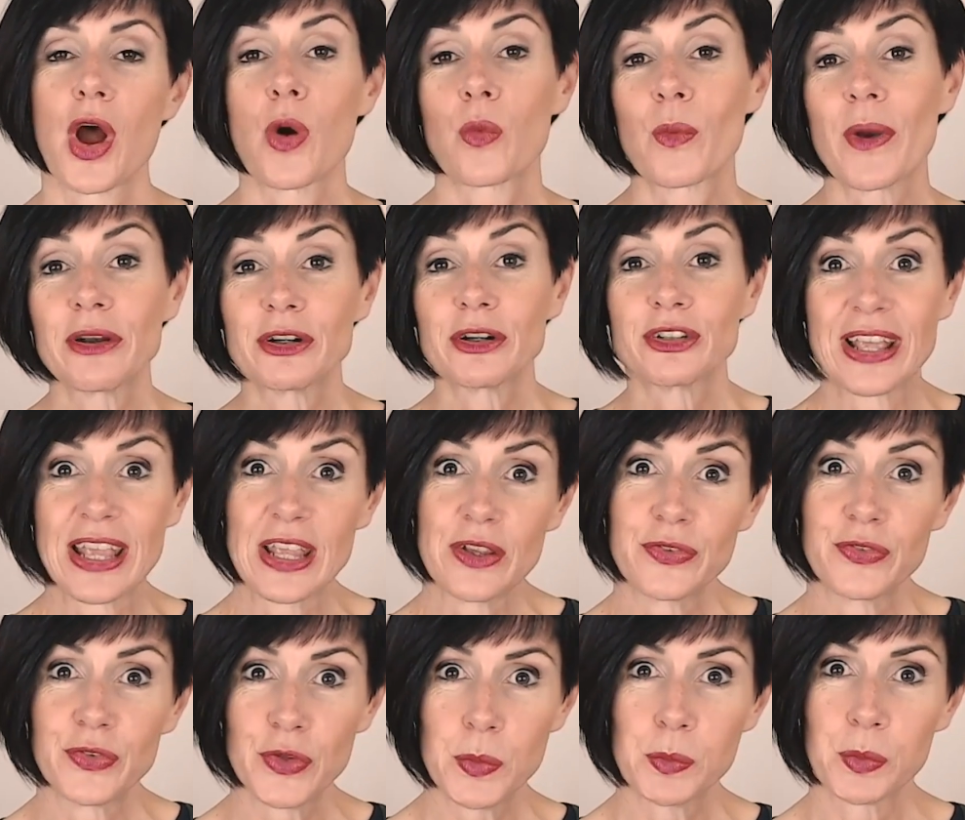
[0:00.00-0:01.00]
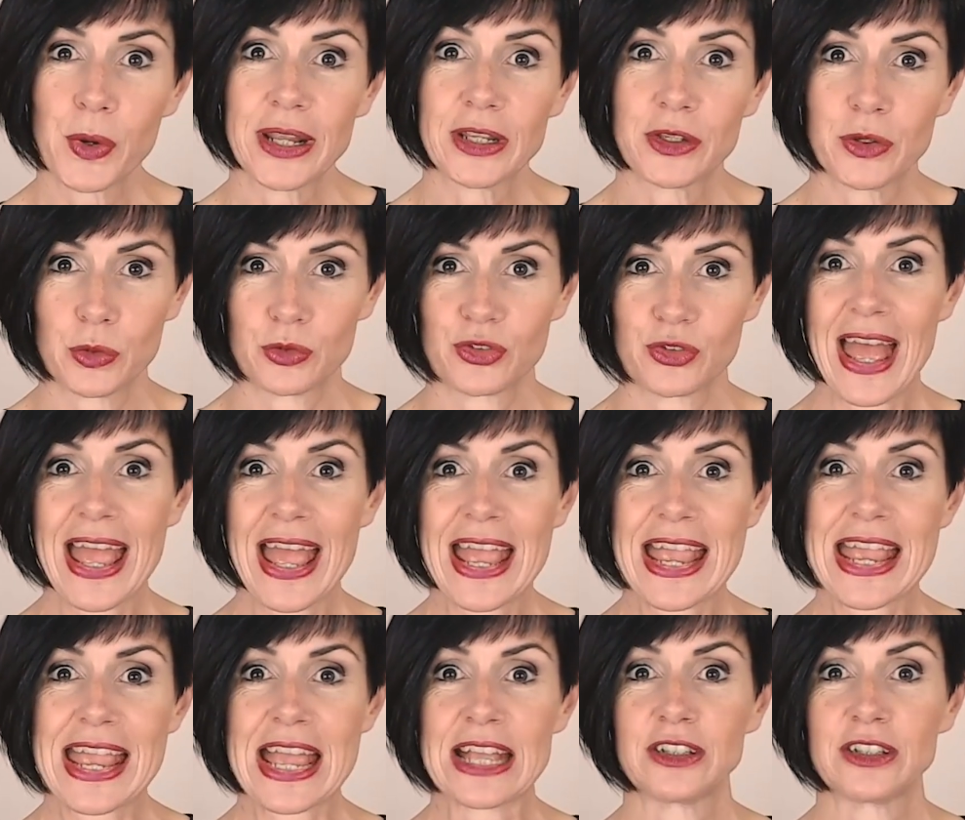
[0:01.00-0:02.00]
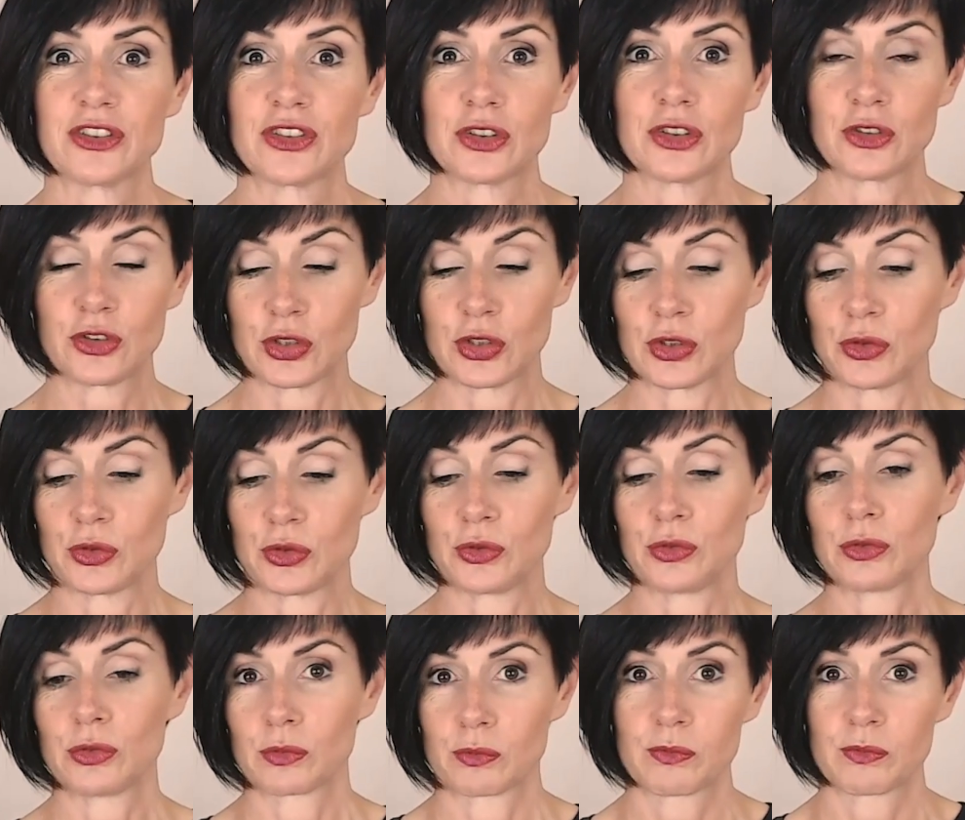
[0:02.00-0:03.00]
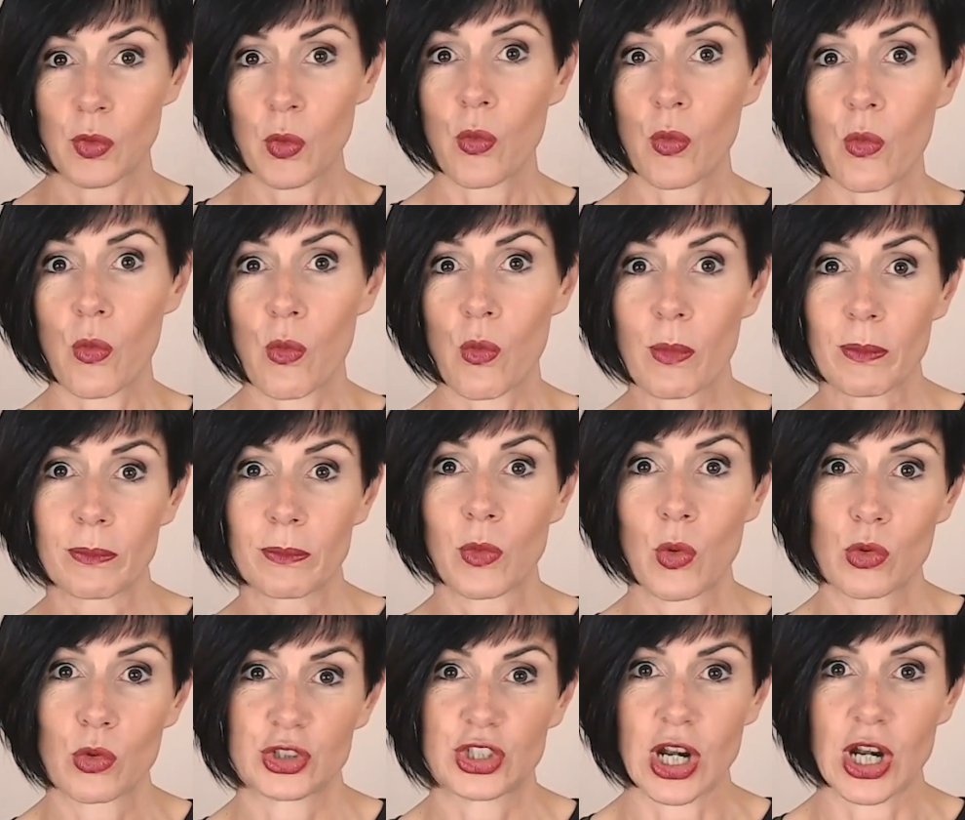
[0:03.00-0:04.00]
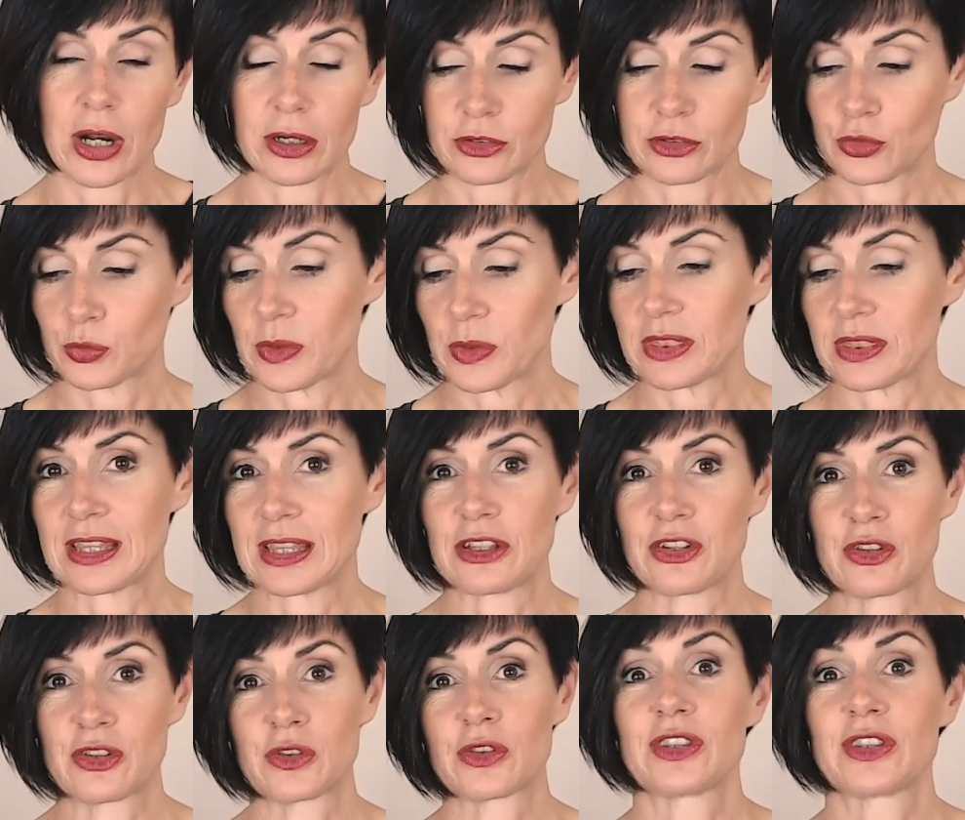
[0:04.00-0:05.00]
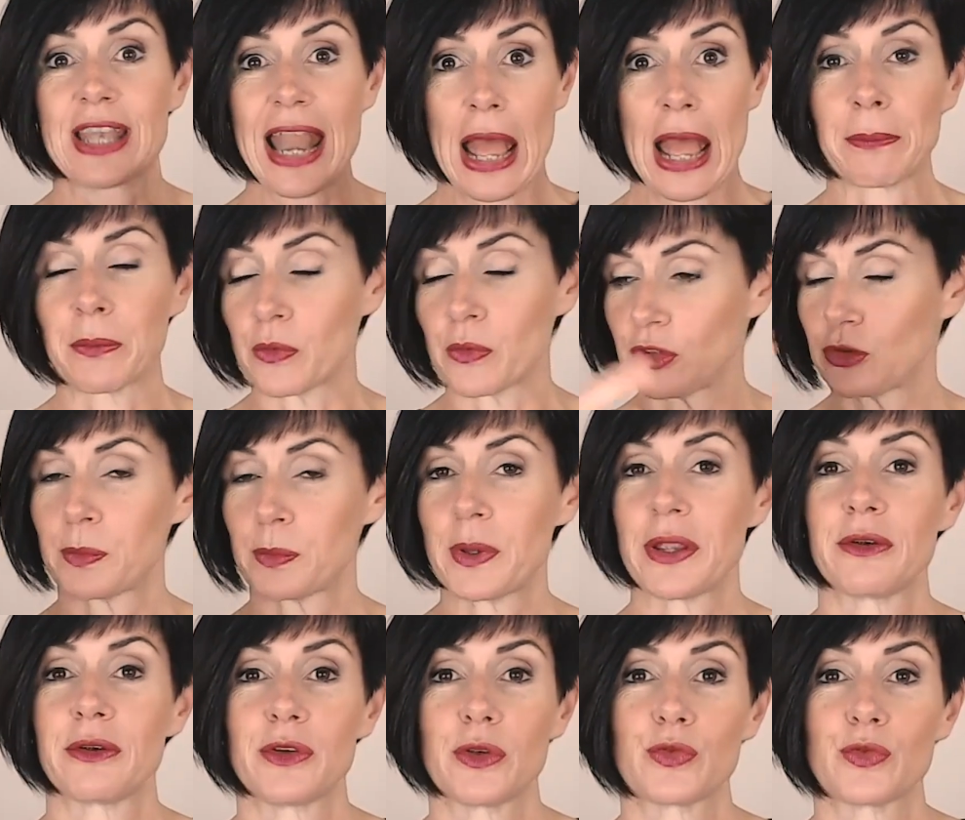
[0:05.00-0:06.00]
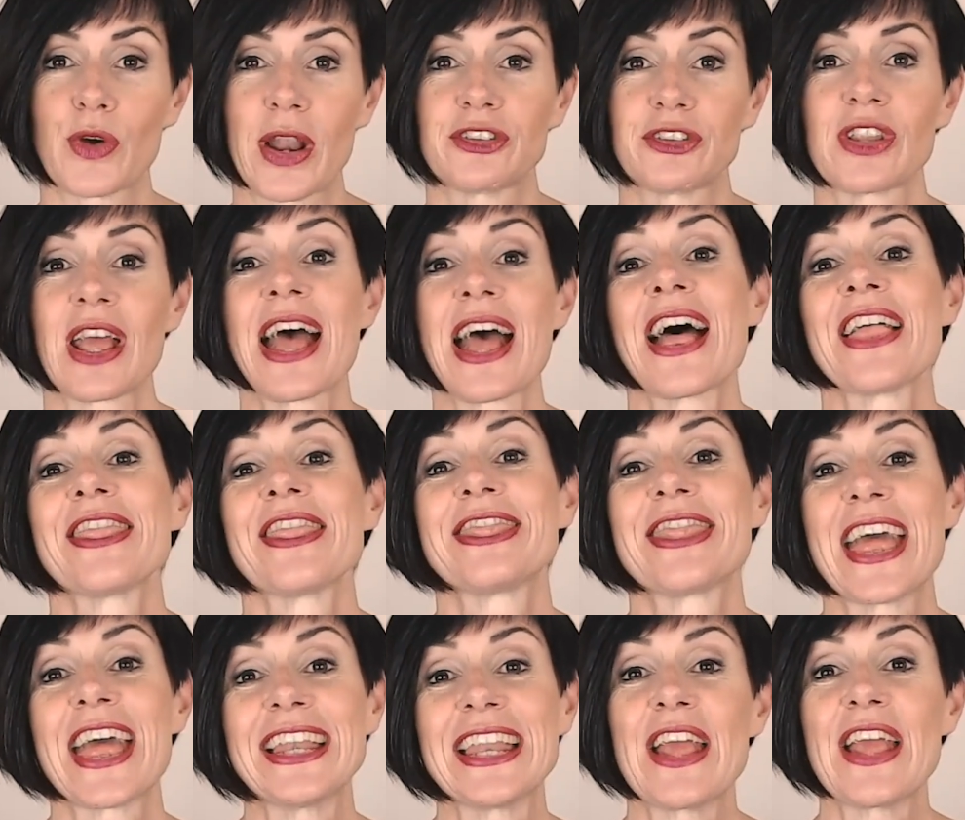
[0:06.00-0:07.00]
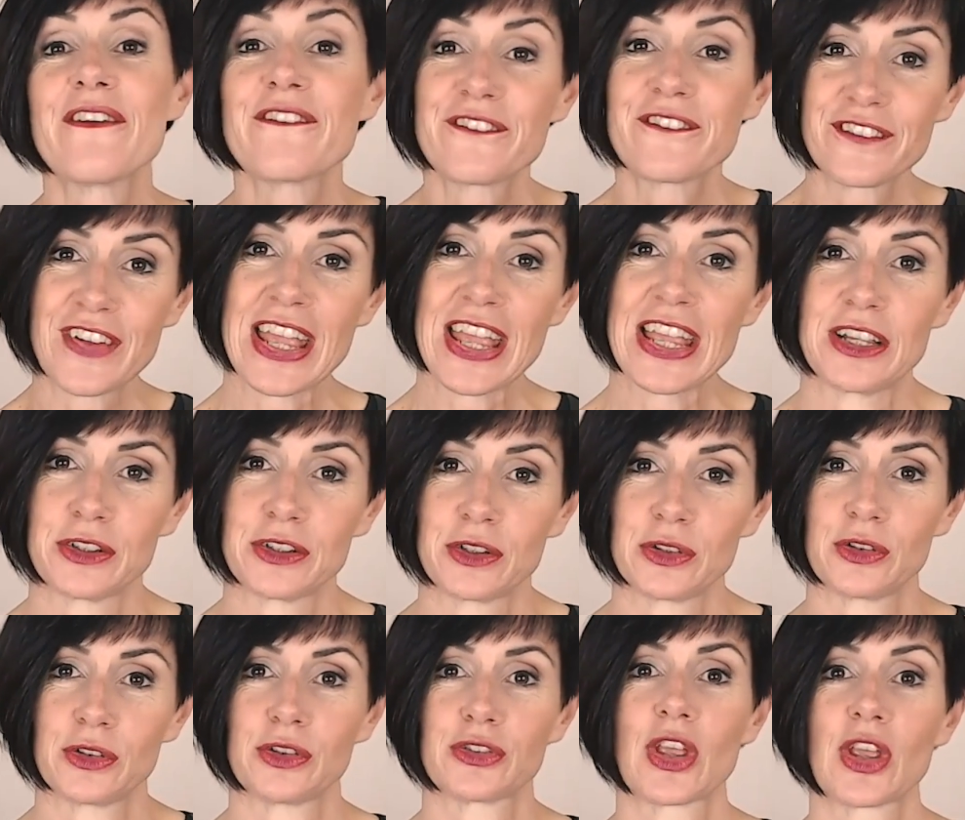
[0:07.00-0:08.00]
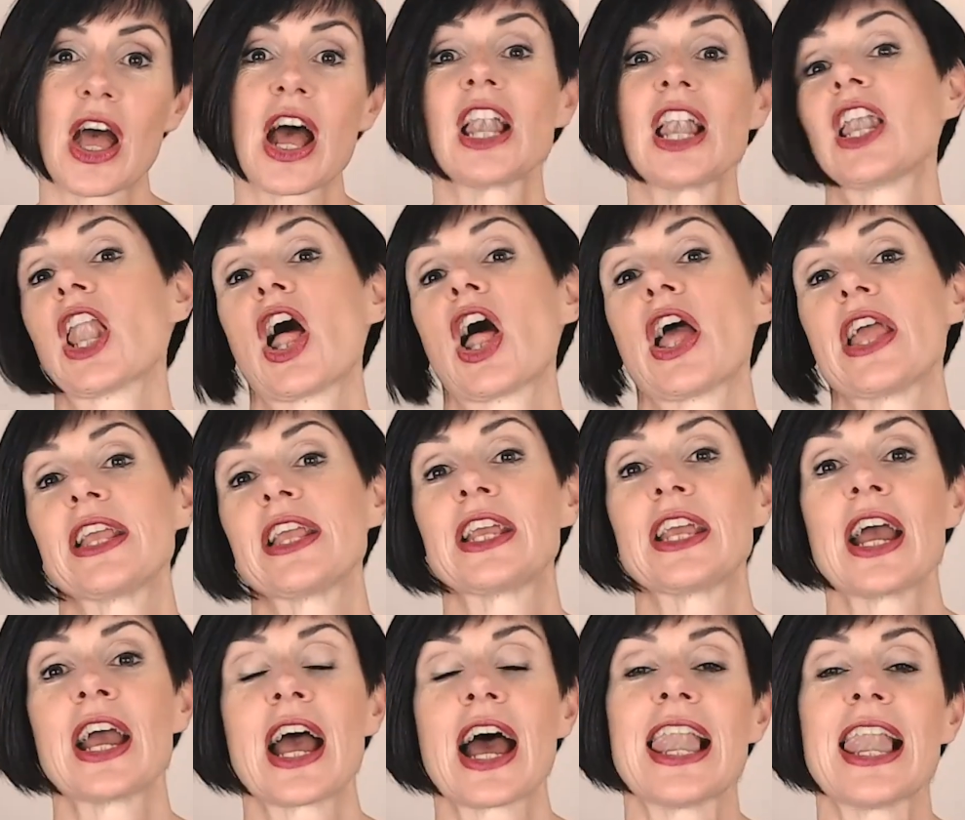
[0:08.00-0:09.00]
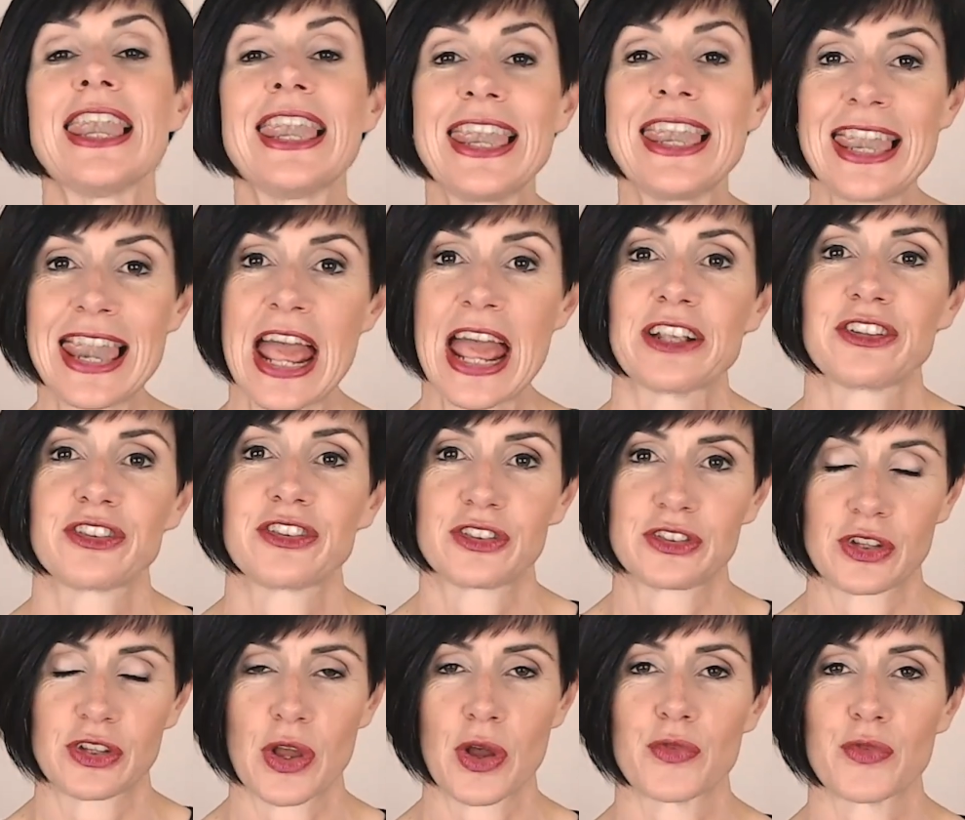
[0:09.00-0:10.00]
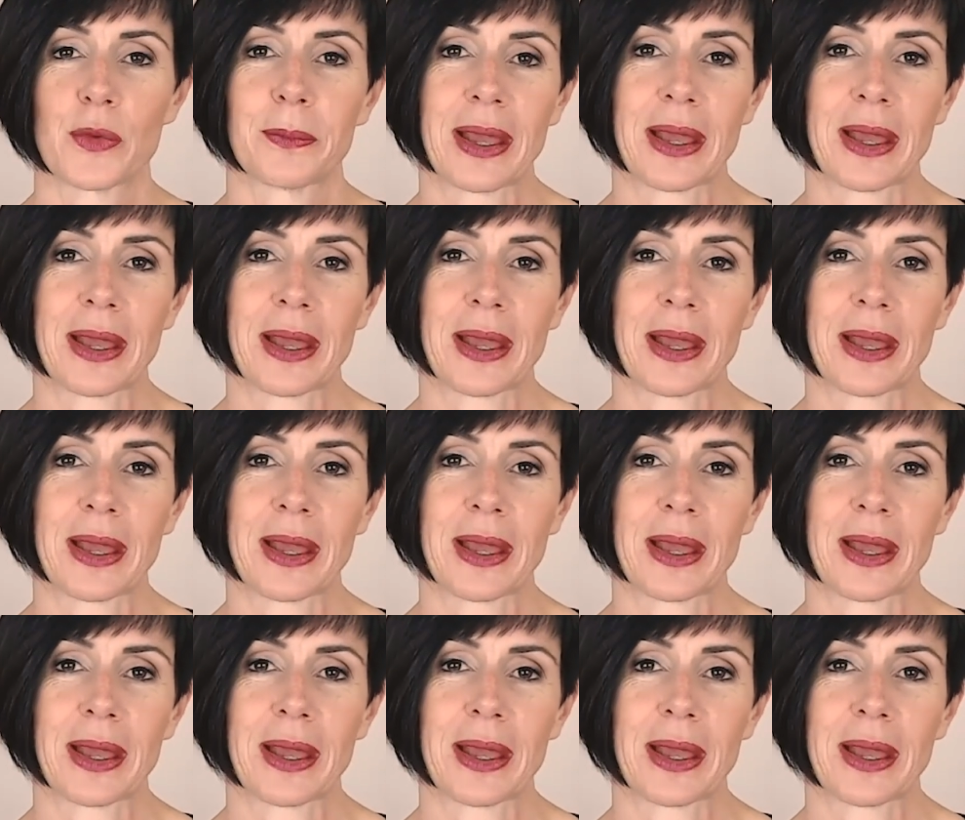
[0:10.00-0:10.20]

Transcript: Whereas if you break your day into 2 or more chunks with this nap or this period of rest, then it feels like less of a